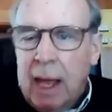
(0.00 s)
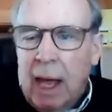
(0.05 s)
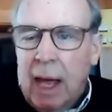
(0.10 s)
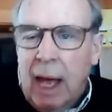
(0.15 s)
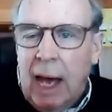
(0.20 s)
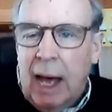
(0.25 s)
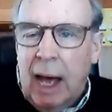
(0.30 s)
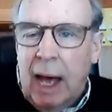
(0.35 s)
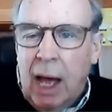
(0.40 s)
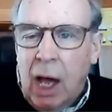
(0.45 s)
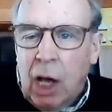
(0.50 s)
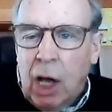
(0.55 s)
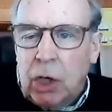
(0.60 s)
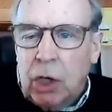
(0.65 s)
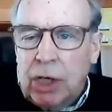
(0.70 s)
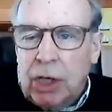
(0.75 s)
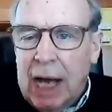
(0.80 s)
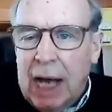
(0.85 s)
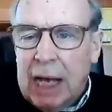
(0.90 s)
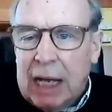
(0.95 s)
uh, could
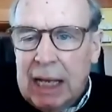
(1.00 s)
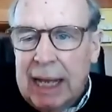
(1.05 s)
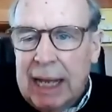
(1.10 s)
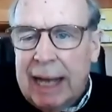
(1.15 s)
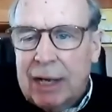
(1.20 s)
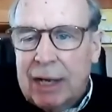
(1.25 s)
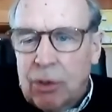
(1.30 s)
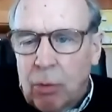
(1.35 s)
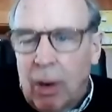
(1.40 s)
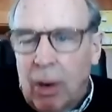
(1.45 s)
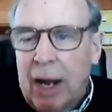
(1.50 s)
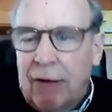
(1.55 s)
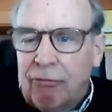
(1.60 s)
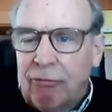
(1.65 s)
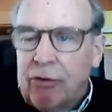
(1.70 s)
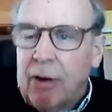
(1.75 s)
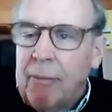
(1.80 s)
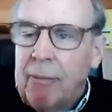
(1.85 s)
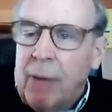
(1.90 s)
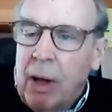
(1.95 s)
not collect rent
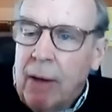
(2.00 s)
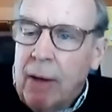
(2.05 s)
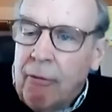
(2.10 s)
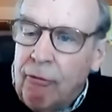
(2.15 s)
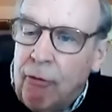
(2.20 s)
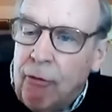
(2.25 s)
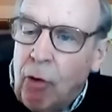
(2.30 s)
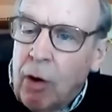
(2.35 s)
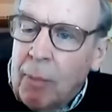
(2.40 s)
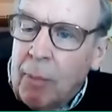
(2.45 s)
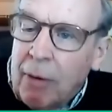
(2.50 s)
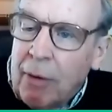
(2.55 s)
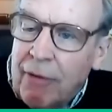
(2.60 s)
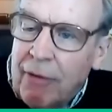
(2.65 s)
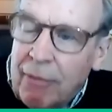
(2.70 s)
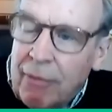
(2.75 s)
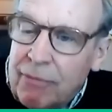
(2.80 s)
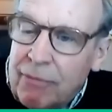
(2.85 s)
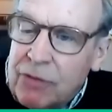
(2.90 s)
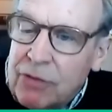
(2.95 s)
from
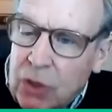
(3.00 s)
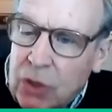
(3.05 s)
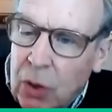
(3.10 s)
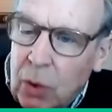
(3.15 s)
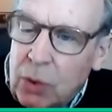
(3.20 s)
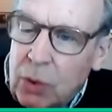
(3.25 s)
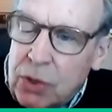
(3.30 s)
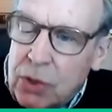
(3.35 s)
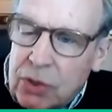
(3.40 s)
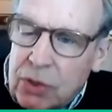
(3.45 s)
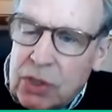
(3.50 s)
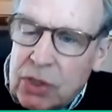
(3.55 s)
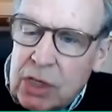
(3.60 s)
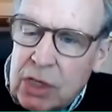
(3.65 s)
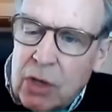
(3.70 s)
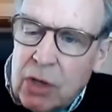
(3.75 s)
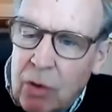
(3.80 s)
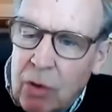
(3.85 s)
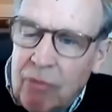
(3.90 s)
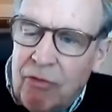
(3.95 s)
former soldiers, his
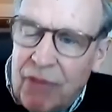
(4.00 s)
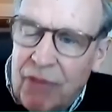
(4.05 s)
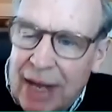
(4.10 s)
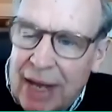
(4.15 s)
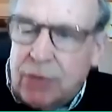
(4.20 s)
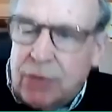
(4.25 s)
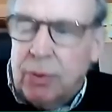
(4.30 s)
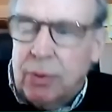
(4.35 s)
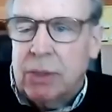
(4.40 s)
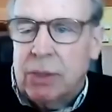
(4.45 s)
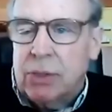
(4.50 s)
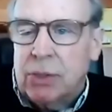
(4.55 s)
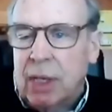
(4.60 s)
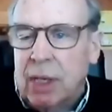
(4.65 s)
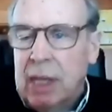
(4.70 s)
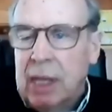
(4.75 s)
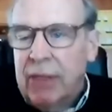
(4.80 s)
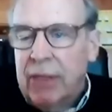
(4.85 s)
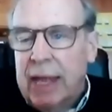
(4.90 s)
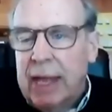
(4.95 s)
own veterans.
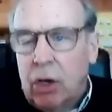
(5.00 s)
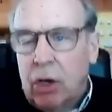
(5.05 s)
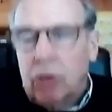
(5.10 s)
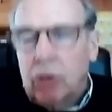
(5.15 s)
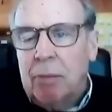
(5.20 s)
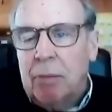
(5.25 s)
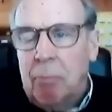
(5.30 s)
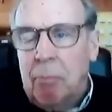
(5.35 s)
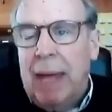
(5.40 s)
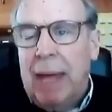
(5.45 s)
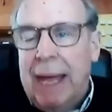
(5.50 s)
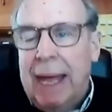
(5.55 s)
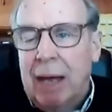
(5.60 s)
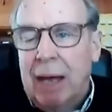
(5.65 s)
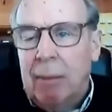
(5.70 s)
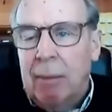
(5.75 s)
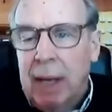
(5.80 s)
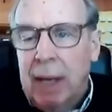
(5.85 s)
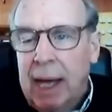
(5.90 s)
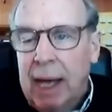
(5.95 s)
They couldn't pay
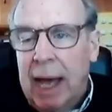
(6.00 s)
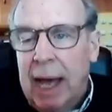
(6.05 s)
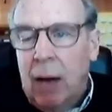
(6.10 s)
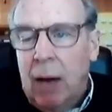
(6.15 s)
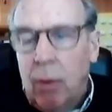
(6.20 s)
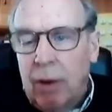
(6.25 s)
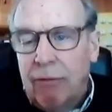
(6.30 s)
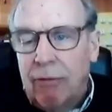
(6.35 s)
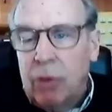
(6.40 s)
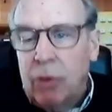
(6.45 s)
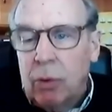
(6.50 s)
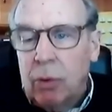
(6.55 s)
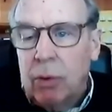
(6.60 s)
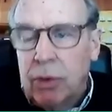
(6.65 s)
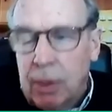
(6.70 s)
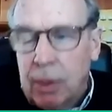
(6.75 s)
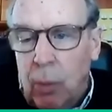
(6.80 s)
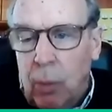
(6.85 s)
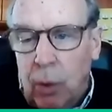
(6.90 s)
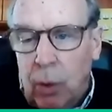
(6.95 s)
him. And when a few of
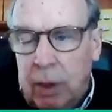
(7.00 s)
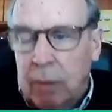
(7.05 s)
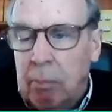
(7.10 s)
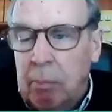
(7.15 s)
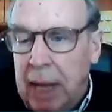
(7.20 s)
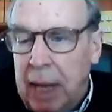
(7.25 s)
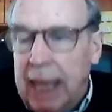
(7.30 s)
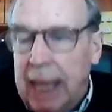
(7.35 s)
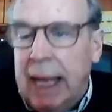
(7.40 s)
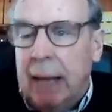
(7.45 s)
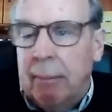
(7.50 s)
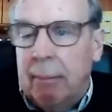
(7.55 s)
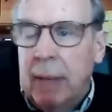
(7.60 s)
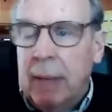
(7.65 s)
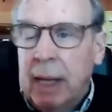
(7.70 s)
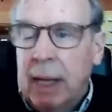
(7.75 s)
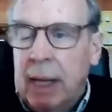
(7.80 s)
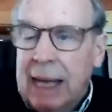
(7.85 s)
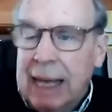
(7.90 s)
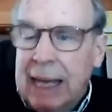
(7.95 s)
them wouldn't pay him,
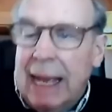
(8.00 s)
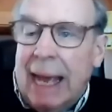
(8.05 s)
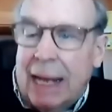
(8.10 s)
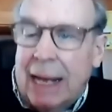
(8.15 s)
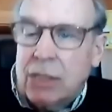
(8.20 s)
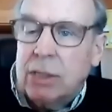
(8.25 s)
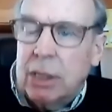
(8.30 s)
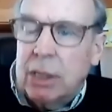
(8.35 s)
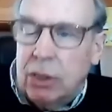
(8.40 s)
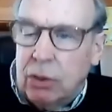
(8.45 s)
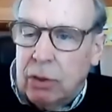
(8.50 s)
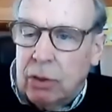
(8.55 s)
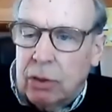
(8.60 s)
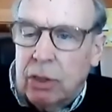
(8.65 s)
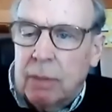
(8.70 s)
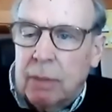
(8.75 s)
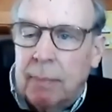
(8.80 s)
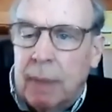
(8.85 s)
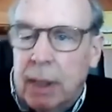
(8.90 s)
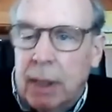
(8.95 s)
he actually took
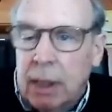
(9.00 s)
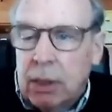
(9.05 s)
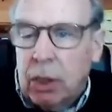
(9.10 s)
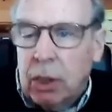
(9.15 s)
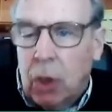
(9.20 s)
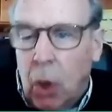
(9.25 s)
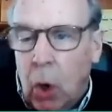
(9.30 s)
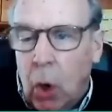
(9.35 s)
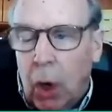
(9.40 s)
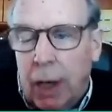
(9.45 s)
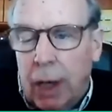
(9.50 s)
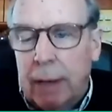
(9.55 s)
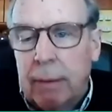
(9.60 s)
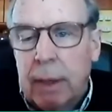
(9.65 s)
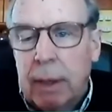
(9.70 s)
them to court